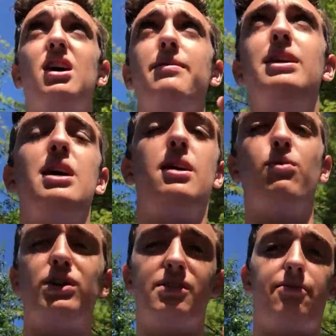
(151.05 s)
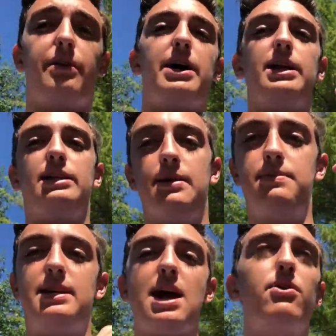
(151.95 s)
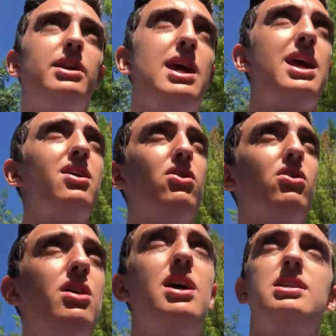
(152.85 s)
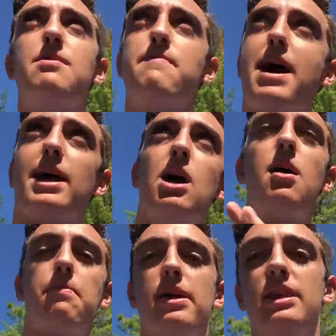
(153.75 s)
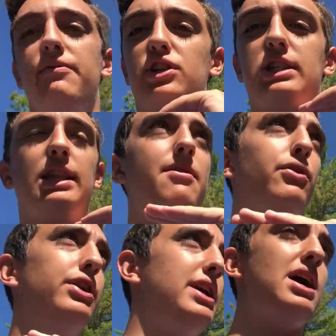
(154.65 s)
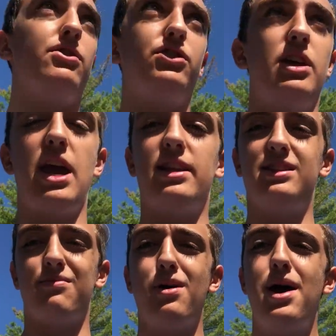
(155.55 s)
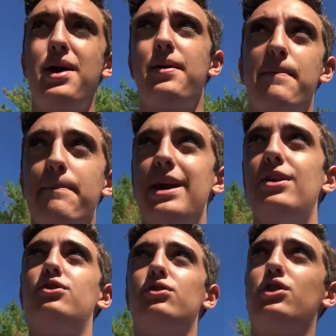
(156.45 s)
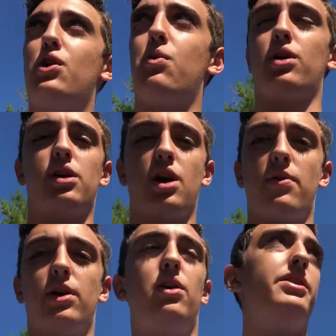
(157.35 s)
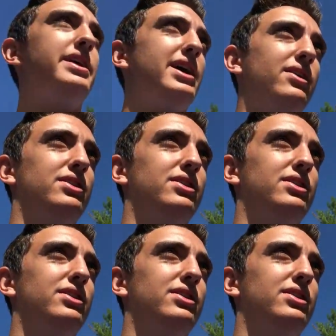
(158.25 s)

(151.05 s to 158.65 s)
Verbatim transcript: I mean, it wasn't flat. It dipped down in a hill and then back up, and they've just leveled it out. So they had some major dirt work going on there